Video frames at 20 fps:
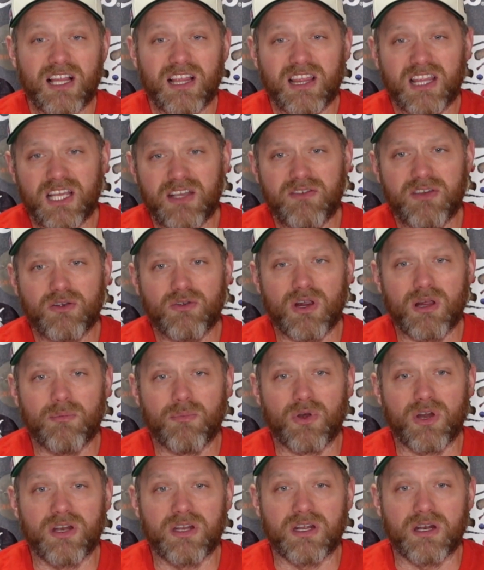leaving Great
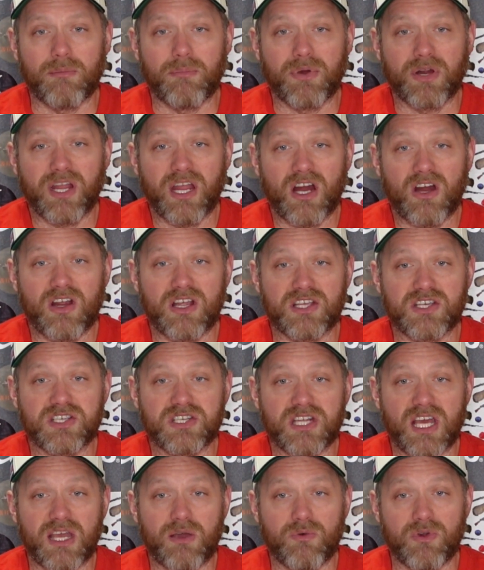Britain in a precarious
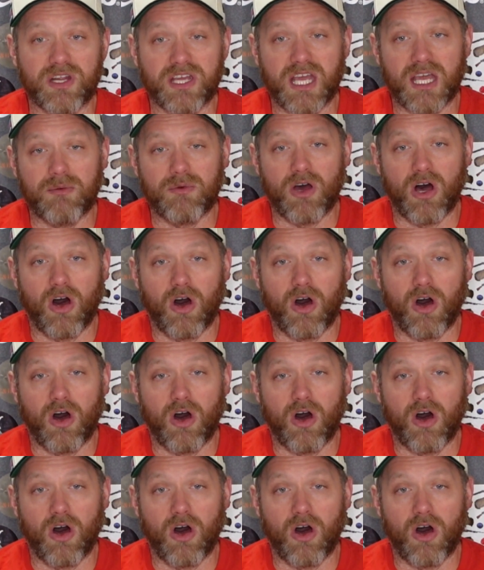state when it came to